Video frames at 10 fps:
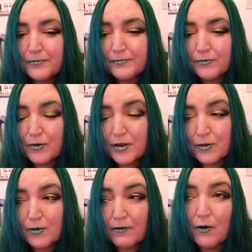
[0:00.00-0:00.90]
which is
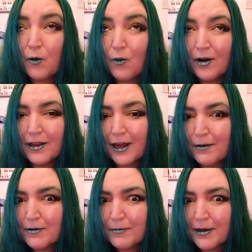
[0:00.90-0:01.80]
one of the only times
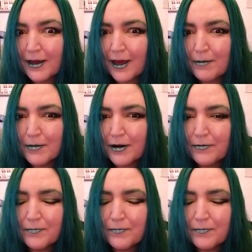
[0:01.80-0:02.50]
I've been camera,